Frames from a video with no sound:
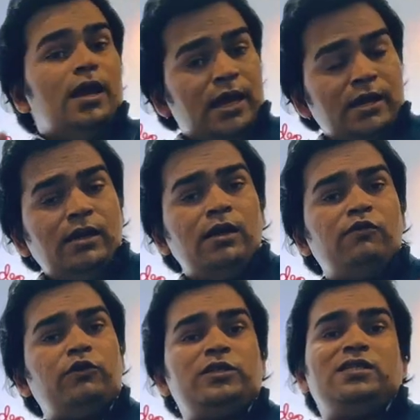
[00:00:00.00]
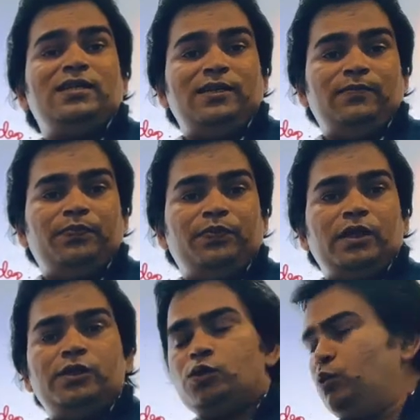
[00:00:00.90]
in for study.
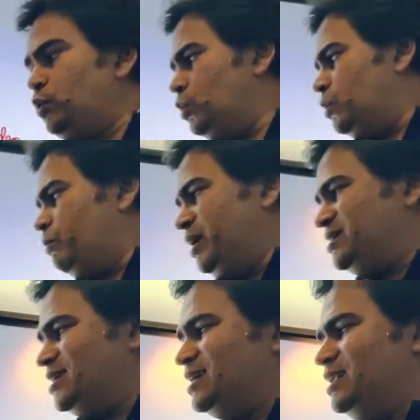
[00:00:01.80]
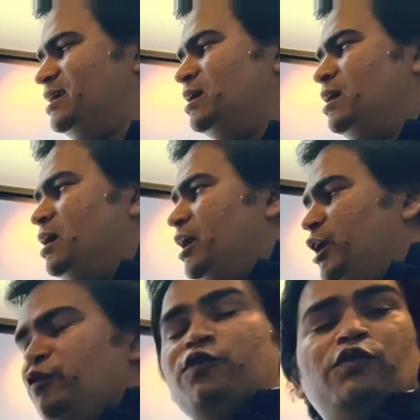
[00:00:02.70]
So basically,
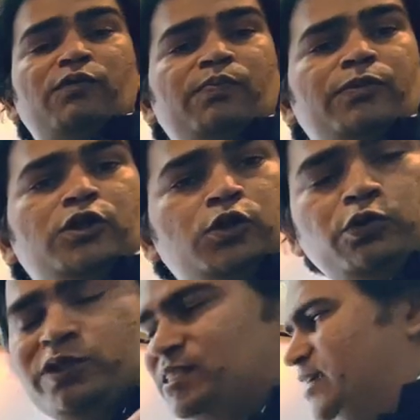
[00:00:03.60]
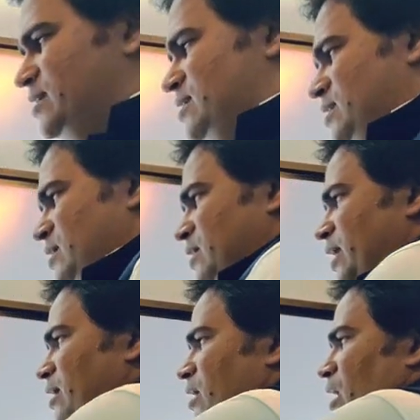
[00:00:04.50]
if 2 sets
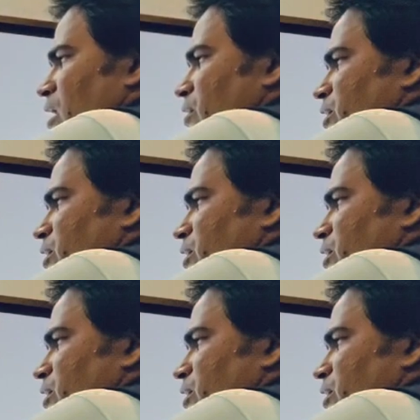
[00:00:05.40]
that are